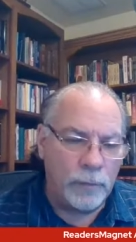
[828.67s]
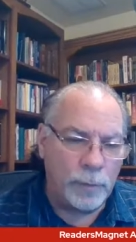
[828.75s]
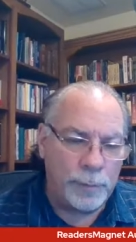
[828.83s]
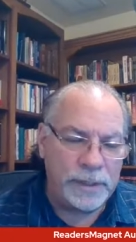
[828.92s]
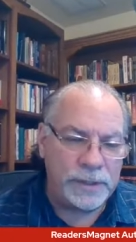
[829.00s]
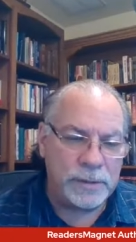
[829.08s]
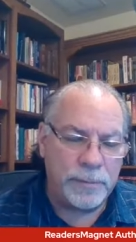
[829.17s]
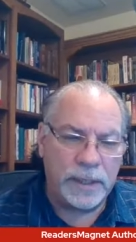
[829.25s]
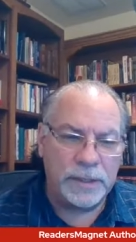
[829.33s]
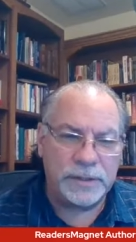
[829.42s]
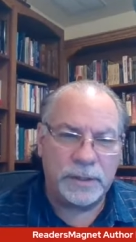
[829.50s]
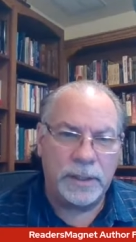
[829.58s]
I'll repeat
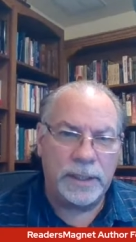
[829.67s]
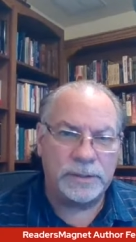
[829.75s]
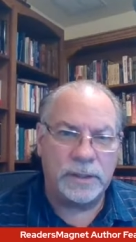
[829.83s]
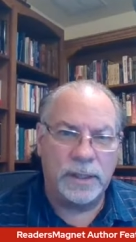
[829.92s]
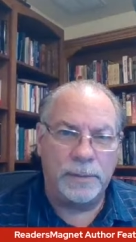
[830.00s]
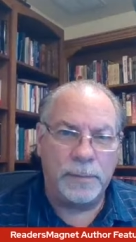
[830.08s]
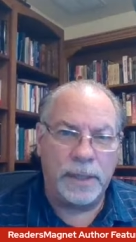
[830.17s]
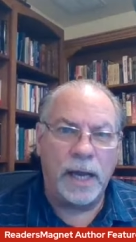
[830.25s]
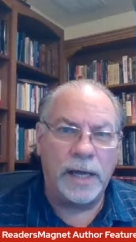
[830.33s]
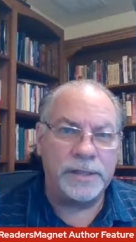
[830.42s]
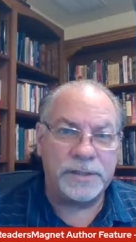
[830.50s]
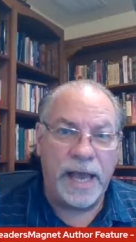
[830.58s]
something I said last time.
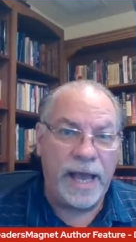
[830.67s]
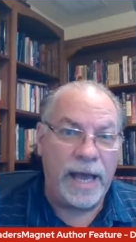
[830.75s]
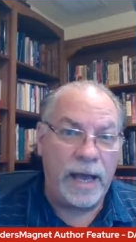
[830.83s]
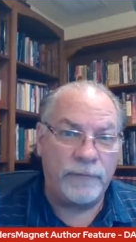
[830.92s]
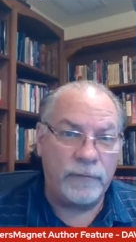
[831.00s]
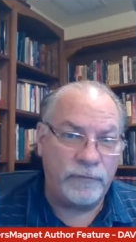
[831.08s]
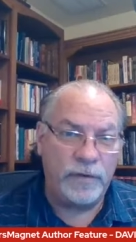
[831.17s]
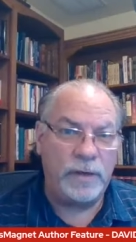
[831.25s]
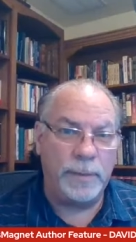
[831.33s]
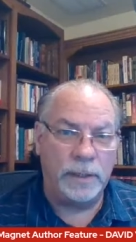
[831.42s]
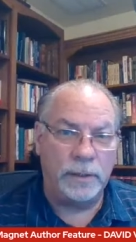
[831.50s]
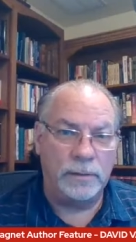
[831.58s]
God is half
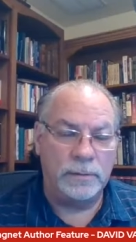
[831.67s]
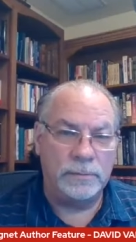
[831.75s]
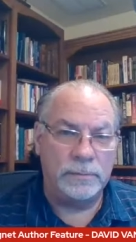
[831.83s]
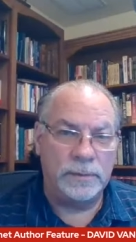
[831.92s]
female.